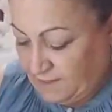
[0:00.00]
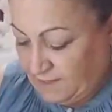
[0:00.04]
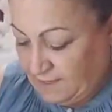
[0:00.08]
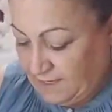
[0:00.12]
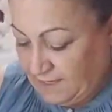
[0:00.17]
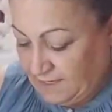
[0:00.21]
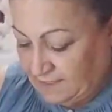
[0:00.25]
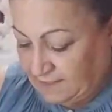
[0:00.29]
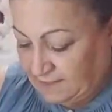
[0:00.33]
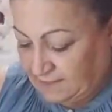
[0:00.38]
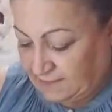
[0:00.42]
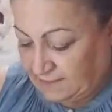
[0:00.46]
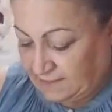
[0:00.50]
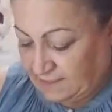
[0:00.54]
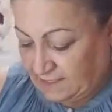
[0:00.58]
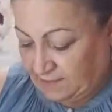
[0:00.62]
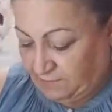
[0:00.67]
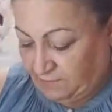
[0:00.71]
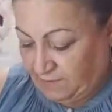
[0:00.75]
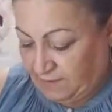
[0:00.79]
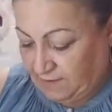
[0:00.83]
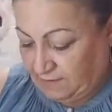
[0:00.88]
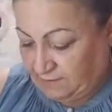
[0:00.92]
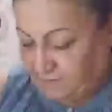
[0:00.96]
Let's
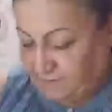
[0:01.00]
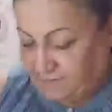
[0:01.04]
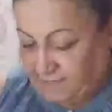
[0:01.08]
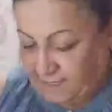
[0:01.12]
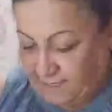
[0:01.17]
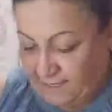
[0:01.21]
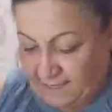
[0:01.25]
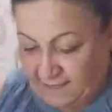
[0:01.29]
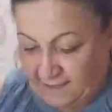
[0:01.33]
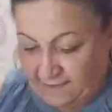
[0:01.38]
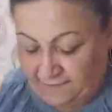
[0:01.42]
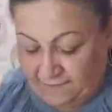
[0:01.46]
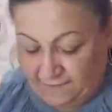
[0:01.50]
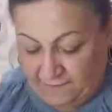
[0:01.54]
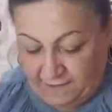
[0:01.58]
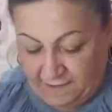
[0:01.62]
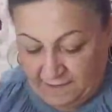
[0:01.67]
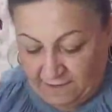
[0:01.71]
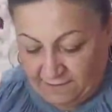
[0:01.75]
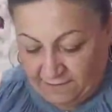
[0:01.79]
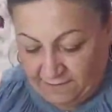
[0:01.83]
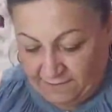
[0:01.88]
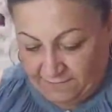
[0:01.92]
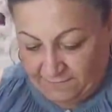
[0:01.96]
see what else they have
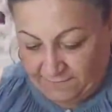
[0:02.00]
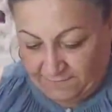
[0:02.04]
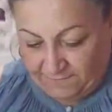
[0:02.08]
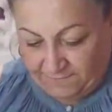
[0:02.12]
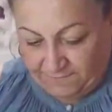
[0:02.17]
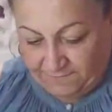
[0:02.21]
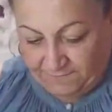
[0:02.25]
here.